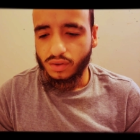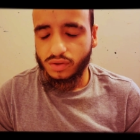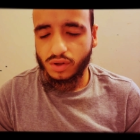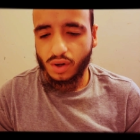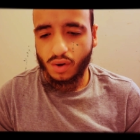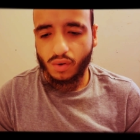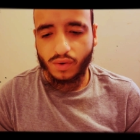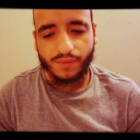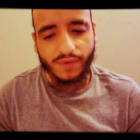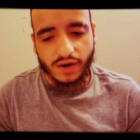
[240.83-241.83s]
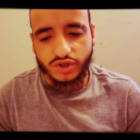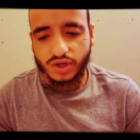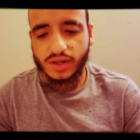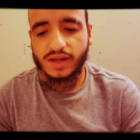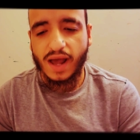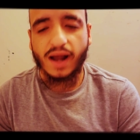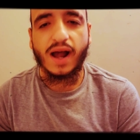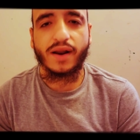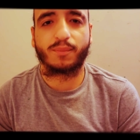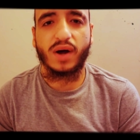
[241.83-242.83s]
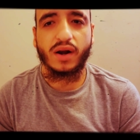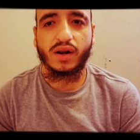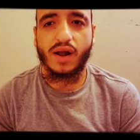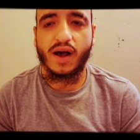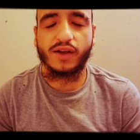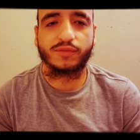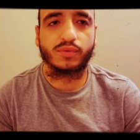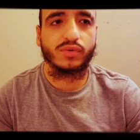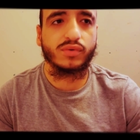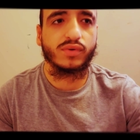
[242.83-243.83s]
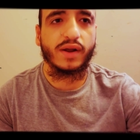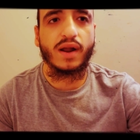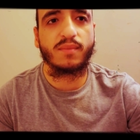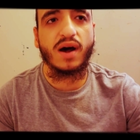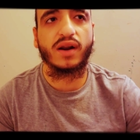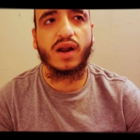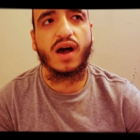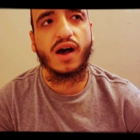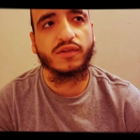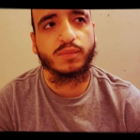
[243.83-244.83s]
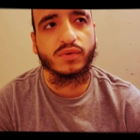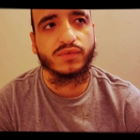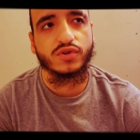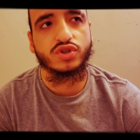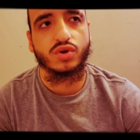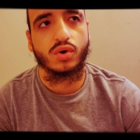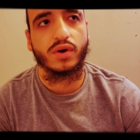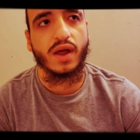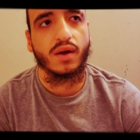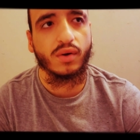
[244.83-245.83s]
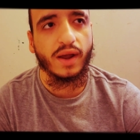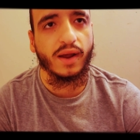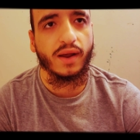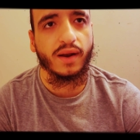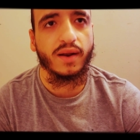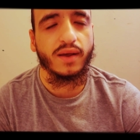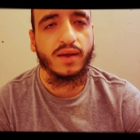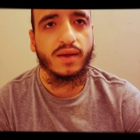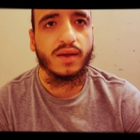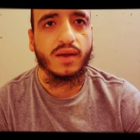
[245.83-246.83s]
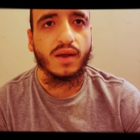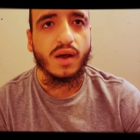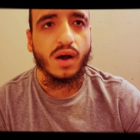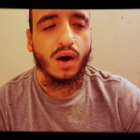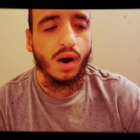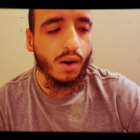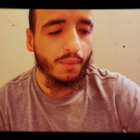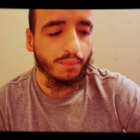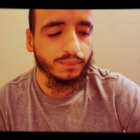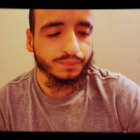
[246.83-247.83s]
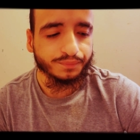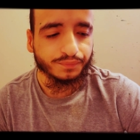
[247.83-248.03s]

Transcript: You know, and eventually I got up out of the hospital and I'm out of the hospital for sure now. And um